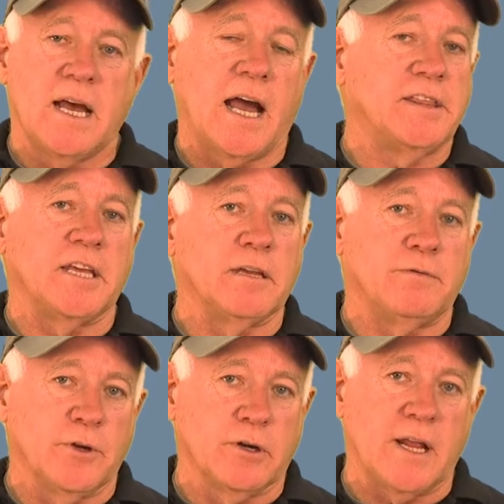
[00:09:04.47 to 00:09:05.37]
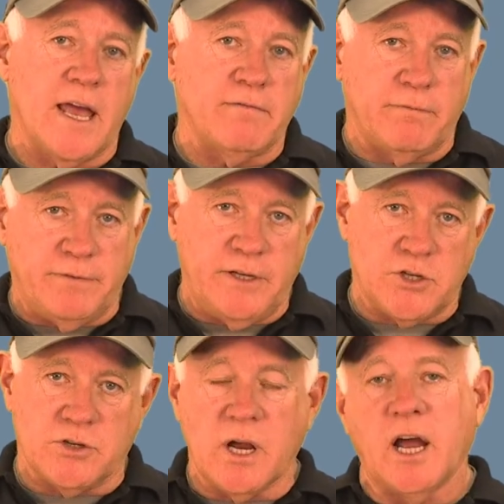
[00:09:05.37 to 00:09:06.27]
I think if you're going to have a
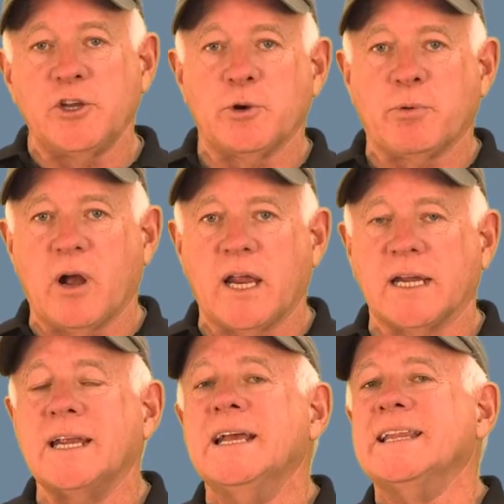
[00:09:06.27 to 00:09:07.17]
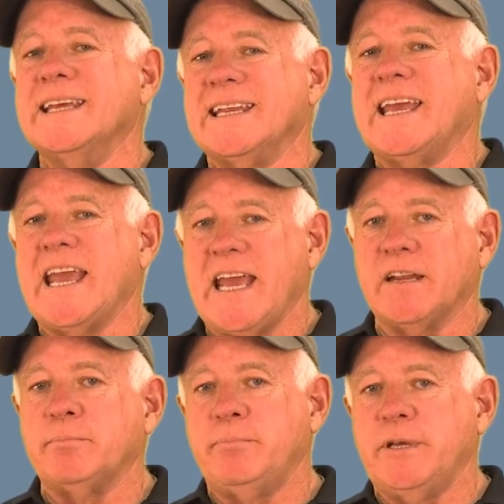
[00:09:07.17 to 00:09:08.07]
feature on your product that
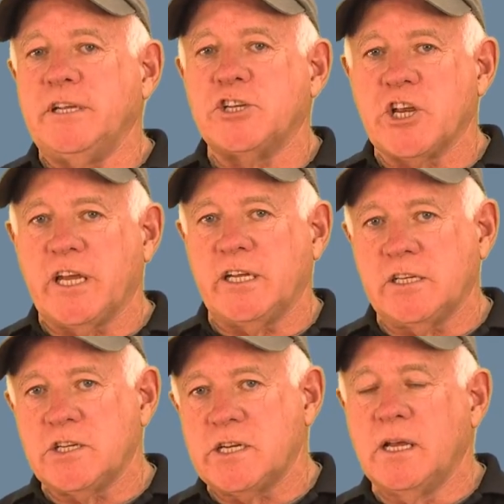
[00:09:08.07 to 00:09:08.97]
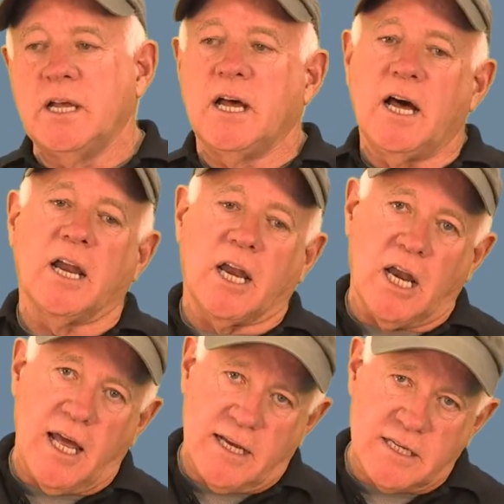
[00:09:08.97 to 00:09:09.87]
can't be changed
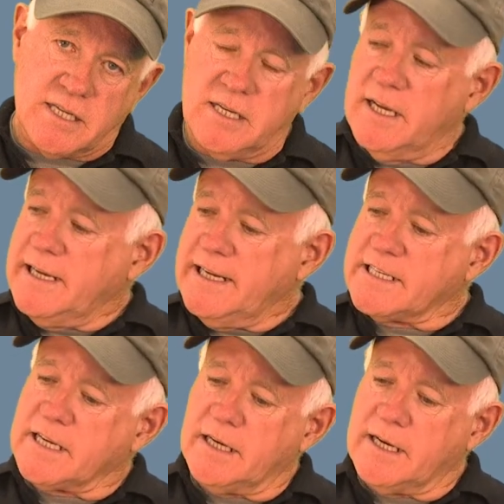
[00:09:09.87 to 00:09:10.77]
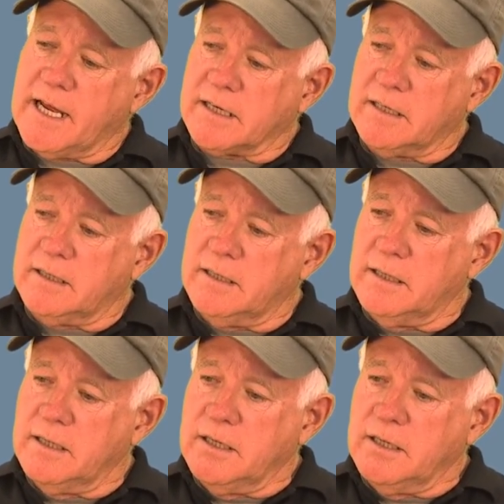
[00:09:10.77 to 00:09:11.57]
unless it's connected